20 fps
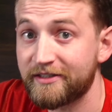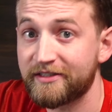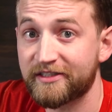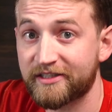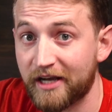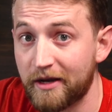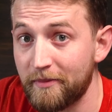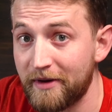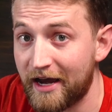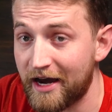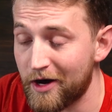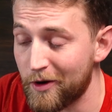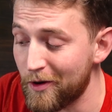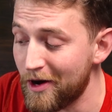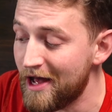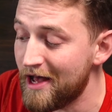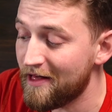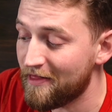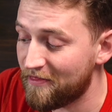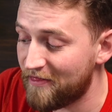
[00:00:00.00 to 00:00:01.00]
somehow,
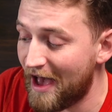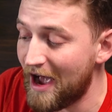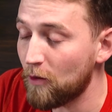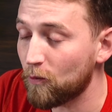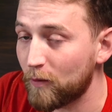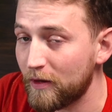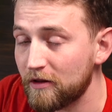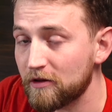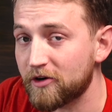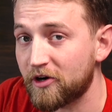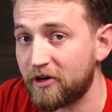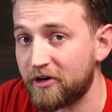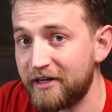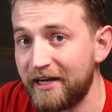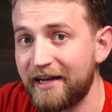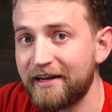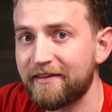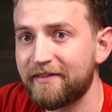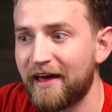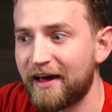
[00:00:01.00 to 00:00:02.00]
that will
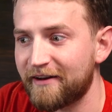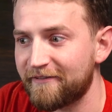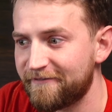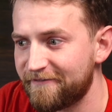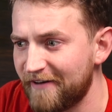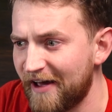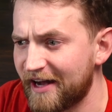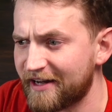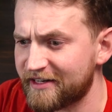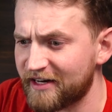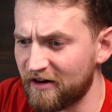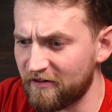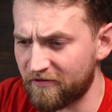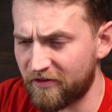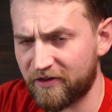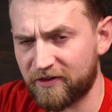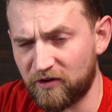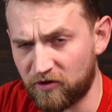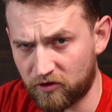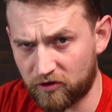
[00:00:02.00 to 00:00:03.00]
create that effect of
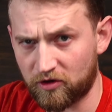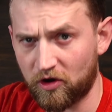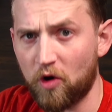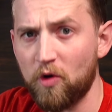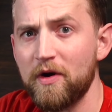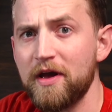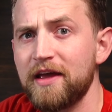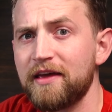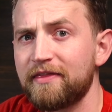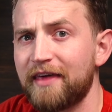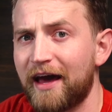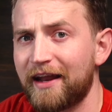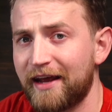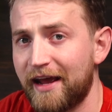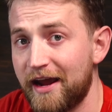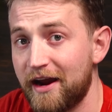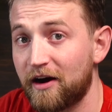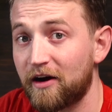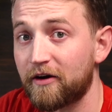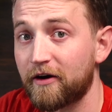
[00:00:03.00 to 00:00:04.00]
throwing that
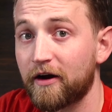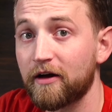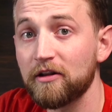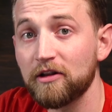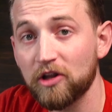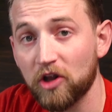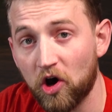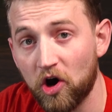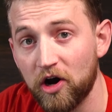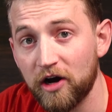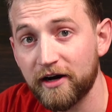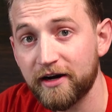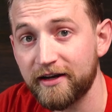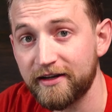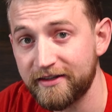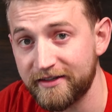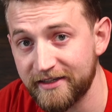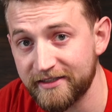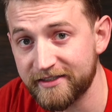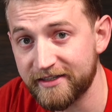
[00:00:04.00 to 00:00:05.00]
air a long
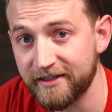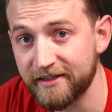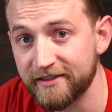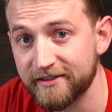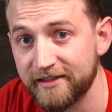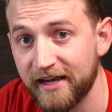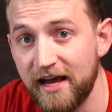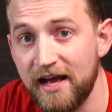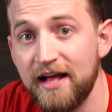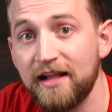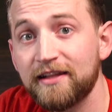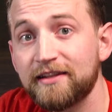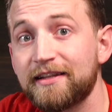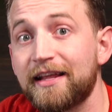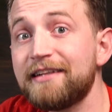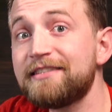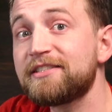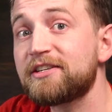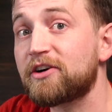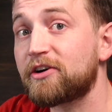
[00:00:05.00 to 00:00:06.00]
distance.
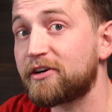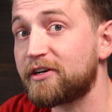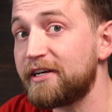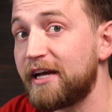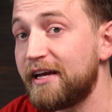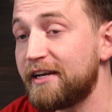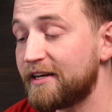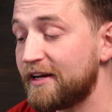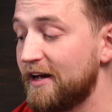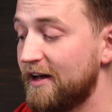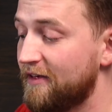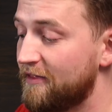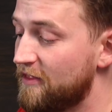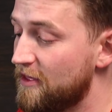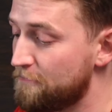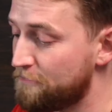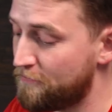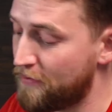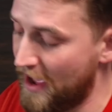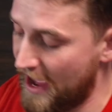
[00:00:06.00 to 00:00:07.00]
Let's create the
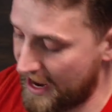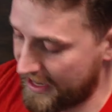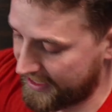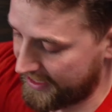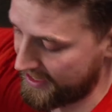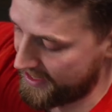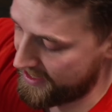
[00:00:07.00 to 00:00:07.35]
back